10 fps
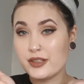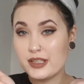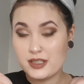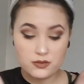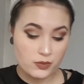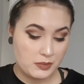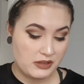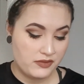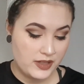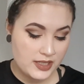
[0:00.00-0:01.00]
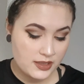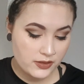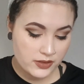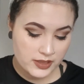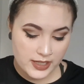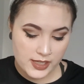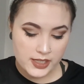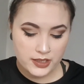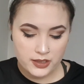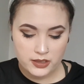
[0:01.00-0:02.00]
this is what my face looks
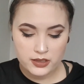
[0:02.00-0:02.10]
like.